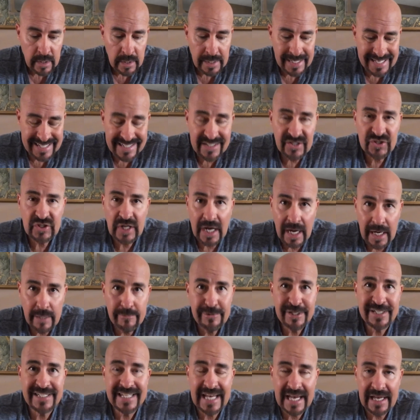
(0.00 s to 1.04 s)
it is time
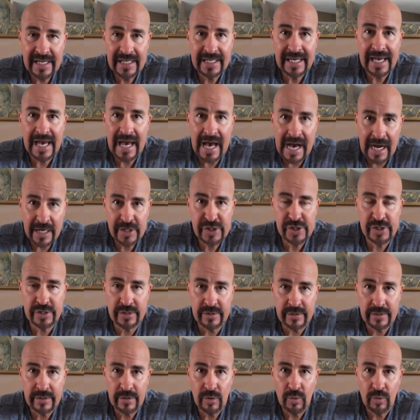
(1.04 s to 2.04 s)
to take action